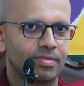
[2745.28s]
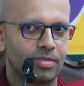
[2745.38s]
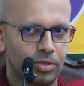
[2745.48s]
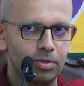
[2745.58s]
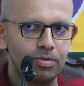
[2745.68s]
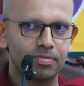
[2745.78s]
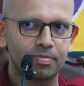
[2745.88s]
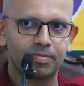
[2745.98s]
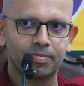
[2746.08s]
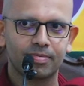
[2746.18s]
Do you?
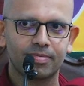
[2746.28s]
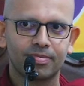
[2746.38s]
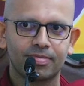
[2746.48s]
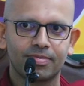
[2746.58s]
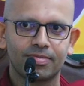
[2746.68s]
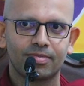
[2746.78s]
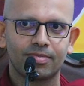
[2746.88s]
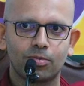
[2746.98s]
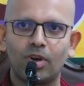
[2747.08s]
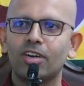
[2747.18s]

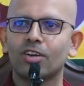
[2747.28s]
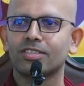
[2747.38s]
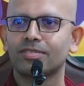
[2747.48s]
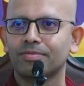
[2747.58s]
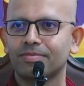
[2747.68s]
Why not?